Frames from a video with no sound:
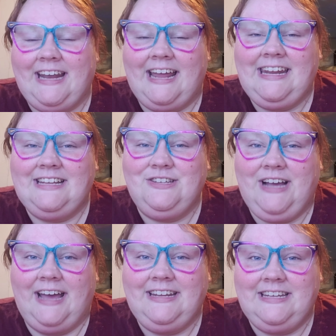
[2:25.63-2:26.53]
then I need to
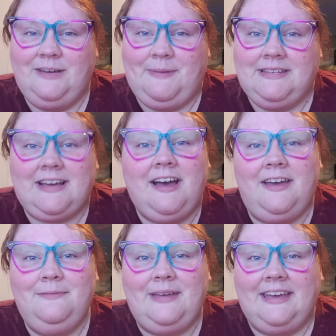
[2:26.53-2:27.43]
kind of take my
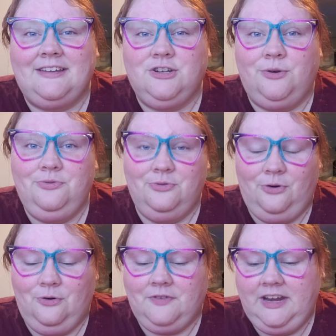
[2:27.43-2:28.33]
time and go through
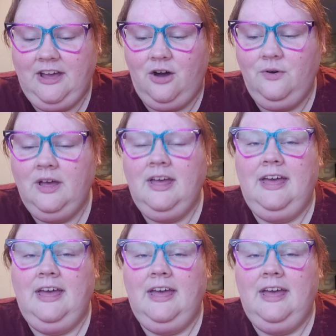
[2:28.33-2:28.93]
the whole video.